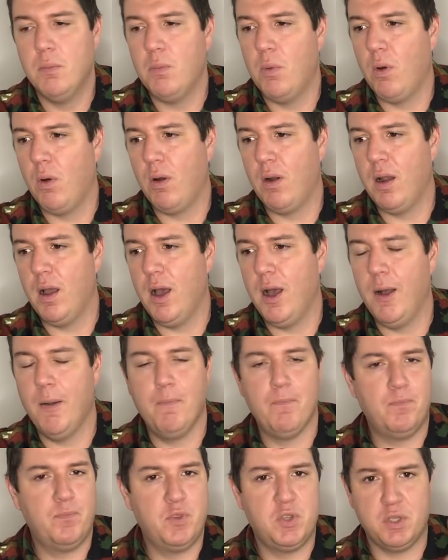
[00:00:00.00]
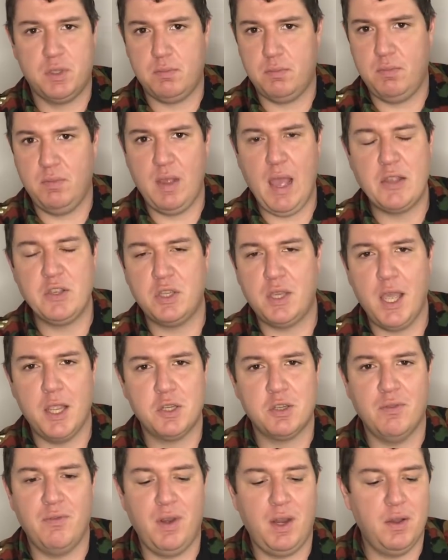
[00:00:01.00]
more um, just
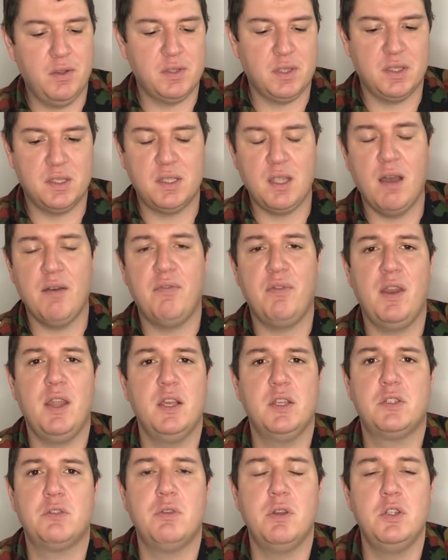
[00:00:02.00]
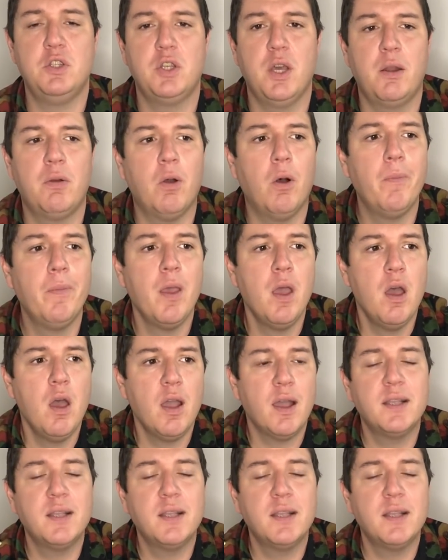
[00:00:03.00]
educational videos on stuff in history in general,